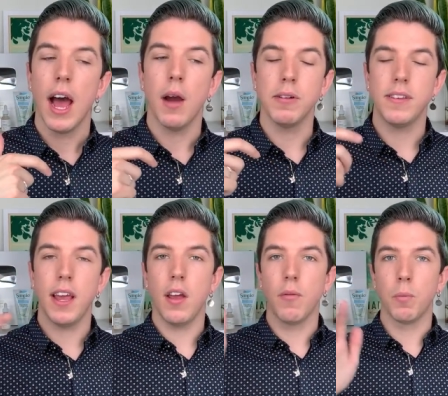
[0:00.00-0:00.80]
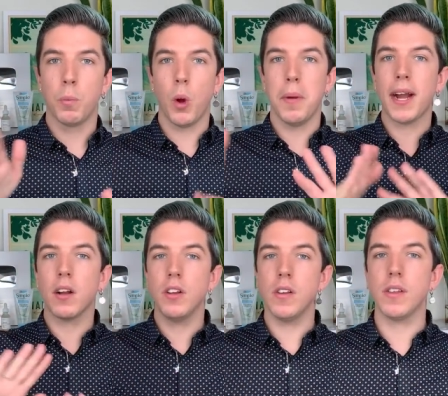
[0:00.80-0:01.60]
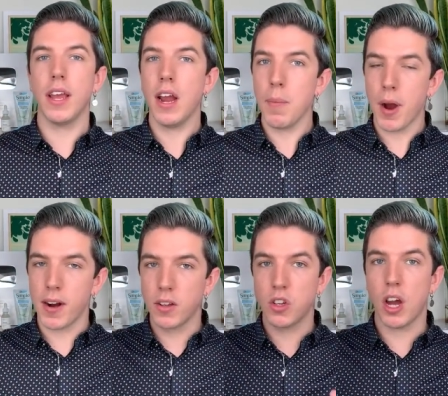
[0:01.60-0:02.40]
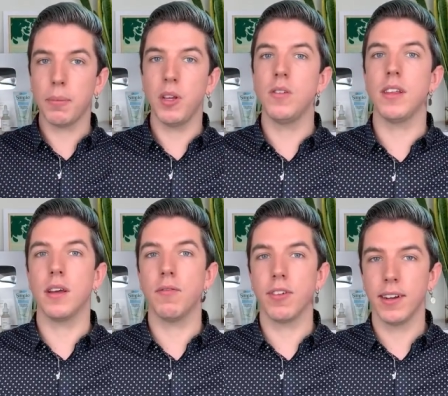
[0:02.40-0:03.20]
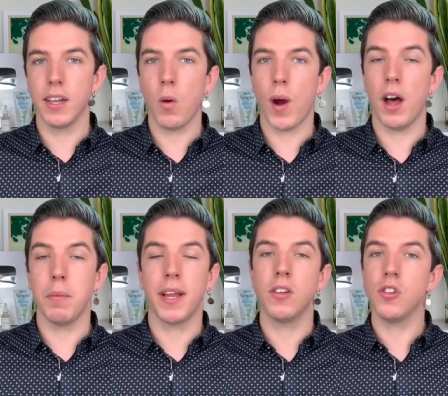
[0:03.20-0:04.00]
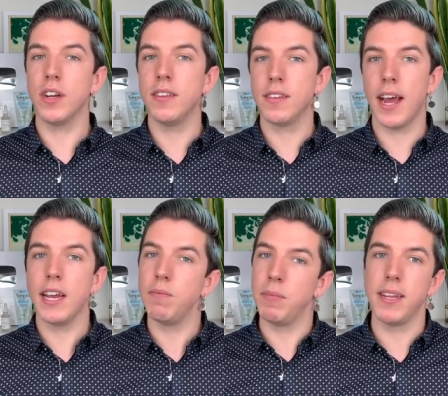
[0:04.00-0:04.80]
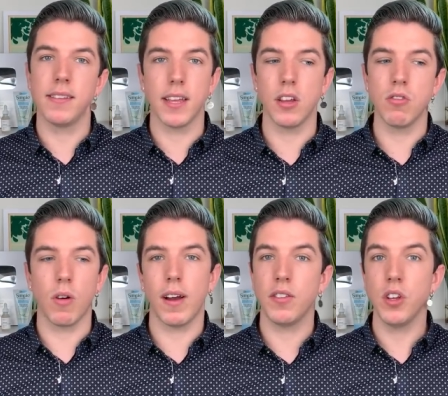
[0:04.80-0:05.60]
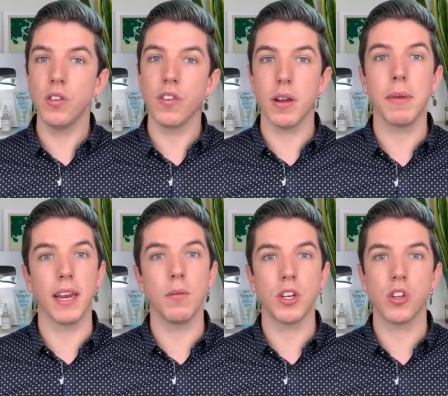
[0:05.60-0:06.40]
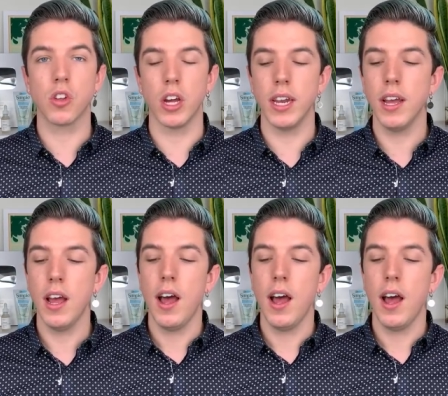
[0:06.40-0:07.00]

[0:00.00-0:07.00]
I would say Pull back on your skincare products, stop using them for a little while. Because you're inside, it means that you don't have to use very many, which is good.